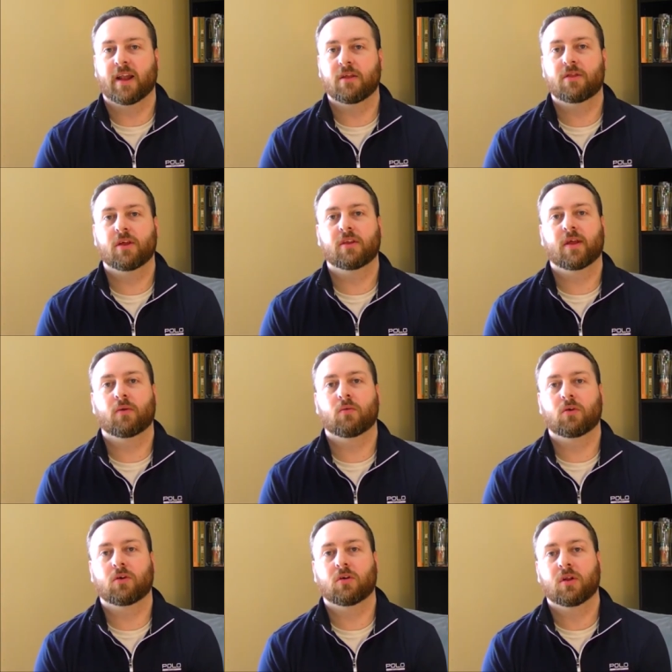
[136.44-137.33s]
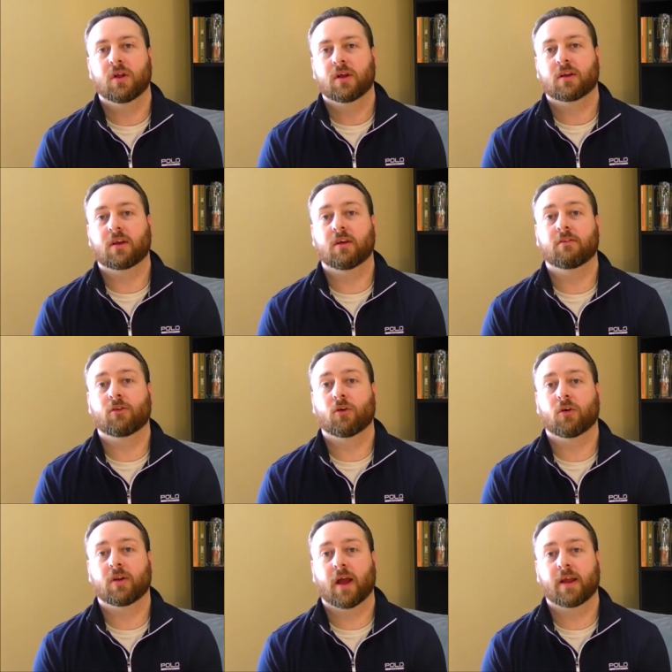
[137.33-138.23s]
anything that will give
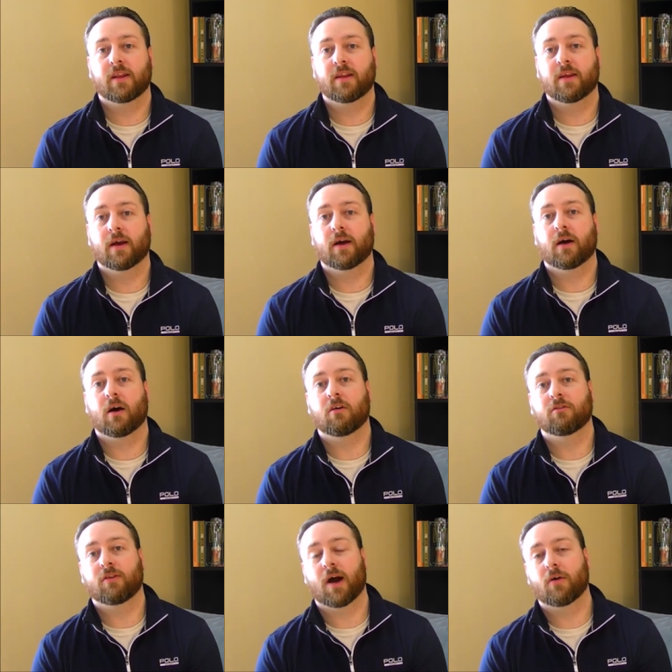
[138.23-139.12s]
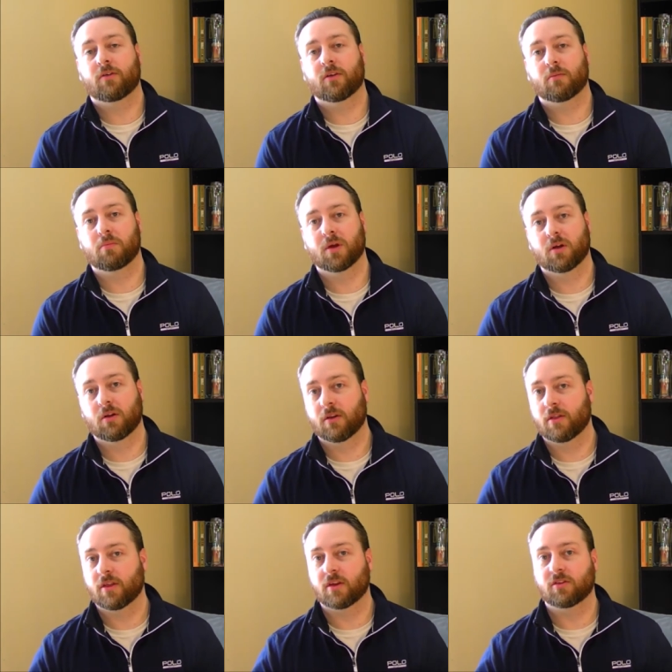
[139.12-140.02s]
her an idea of how to
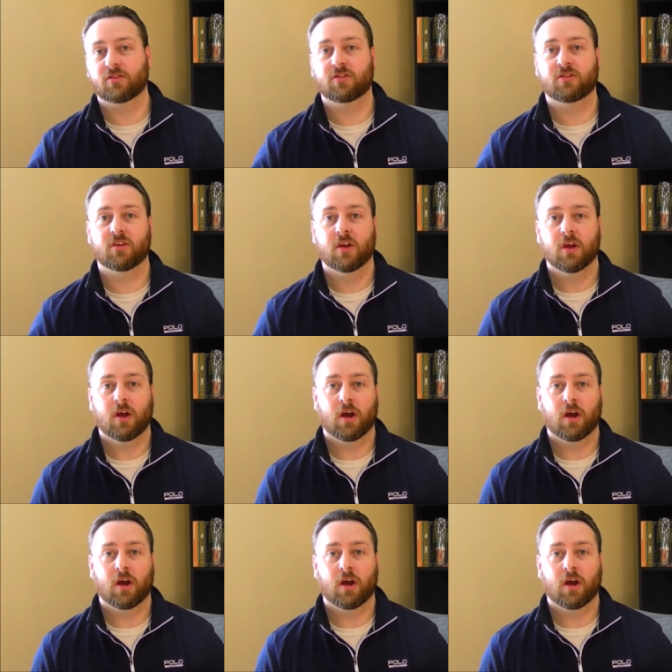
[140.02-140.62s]
build this,